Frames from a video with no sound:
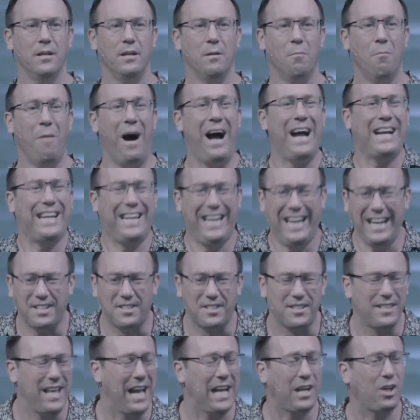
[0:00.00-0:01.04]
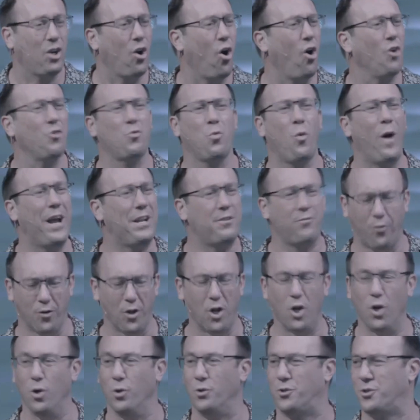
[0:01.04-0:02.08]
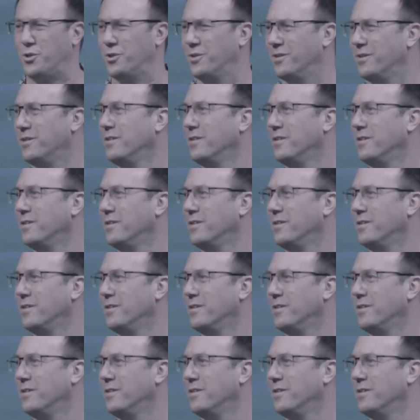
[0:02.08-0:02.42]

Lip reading: My kids, they can't wait for the loot.